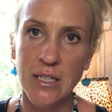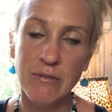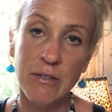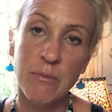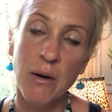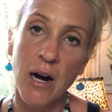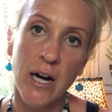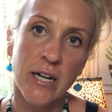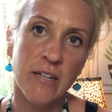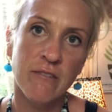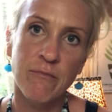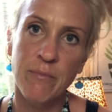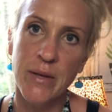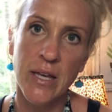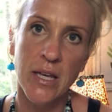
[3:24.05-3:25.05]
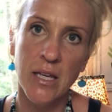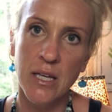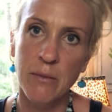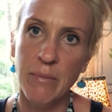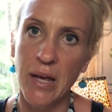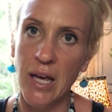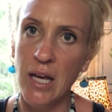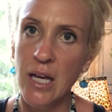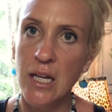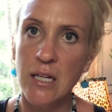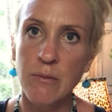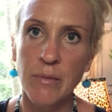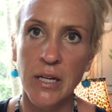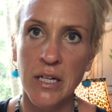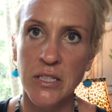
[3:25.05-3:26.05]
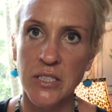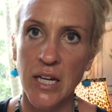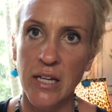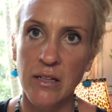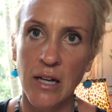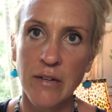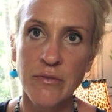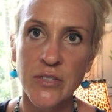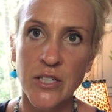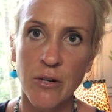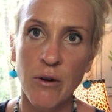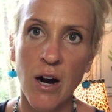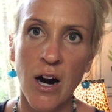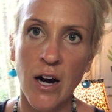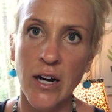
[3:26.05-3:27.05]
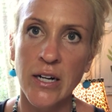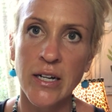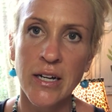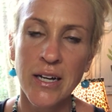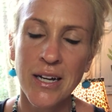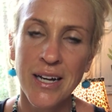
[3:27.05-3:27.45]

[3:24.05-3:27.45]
They were part of being in pain because I loved so hard.